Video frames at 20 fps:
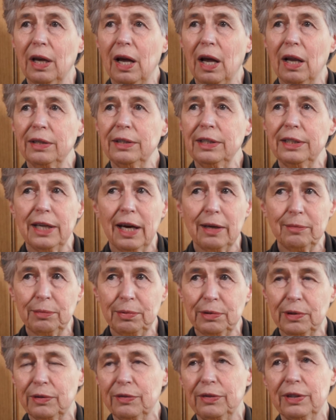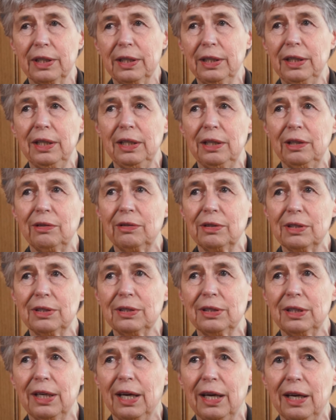a, a number of the
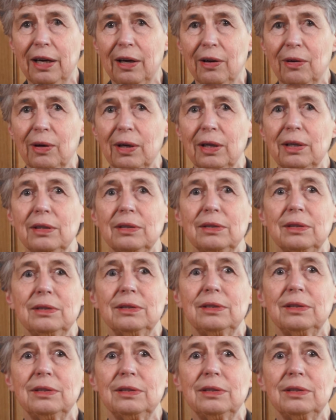carers now, and